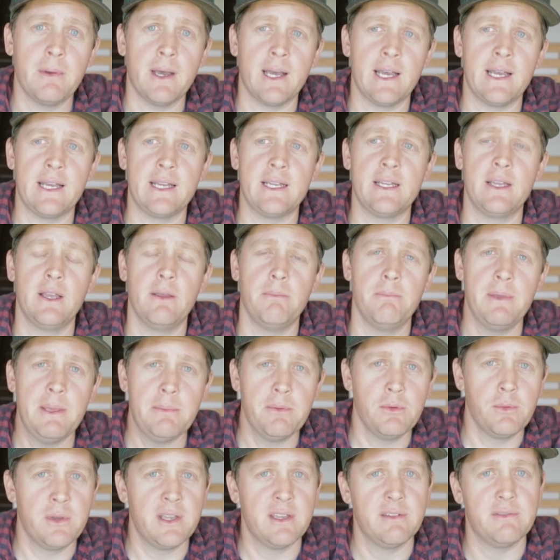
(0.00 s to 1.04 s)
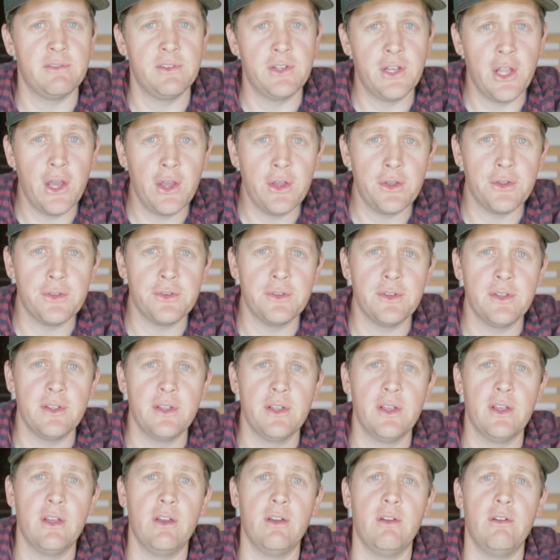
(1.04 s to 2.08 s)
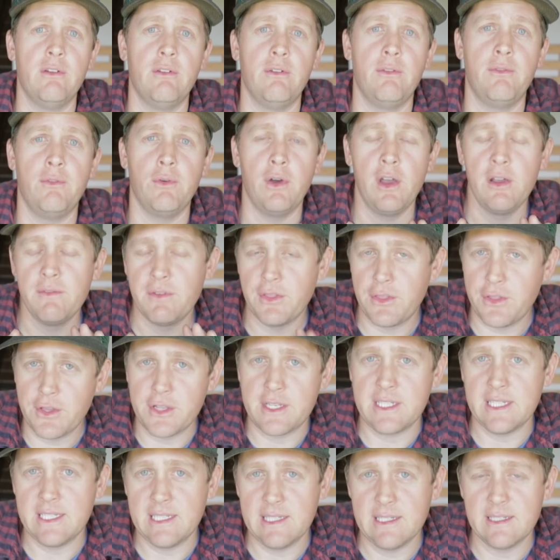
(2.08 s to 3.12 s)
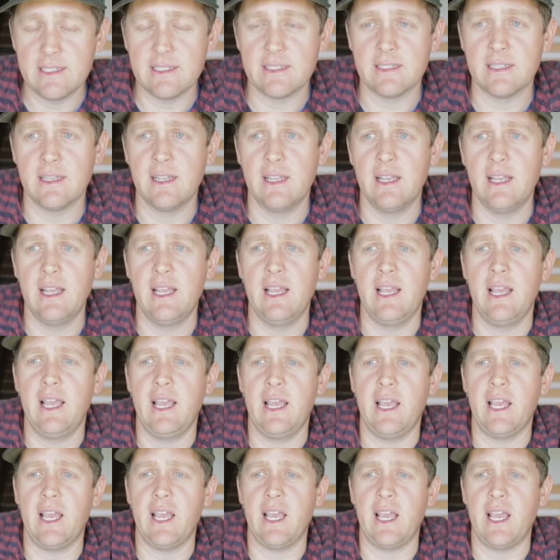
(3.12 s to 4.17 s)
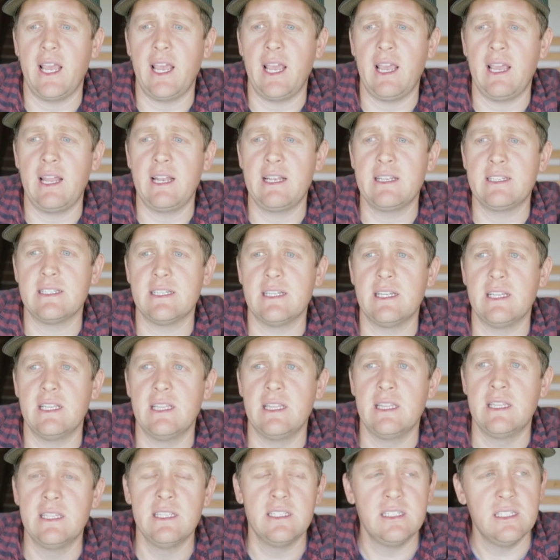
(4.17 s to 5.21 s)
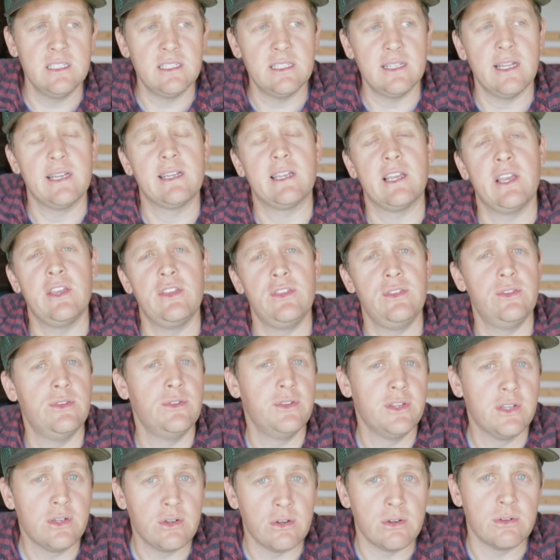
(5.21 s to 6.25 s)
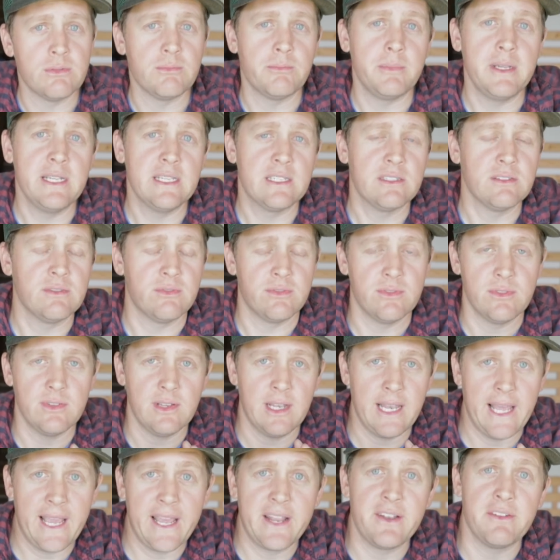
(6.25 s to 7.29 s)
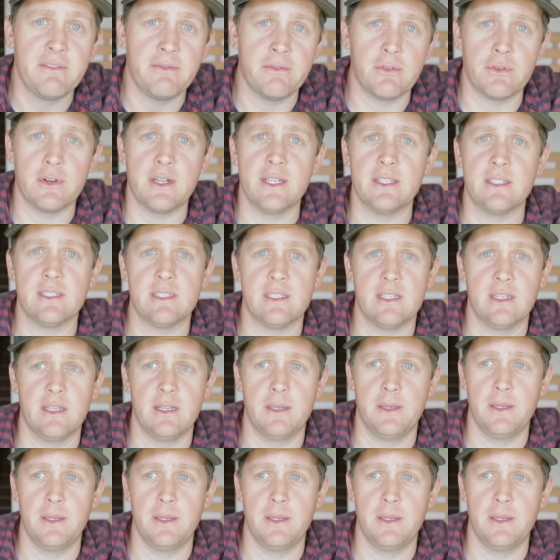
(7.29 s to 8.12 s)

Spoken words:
by people we have known for over 30 years. And this is like a unicorn piece of land for us.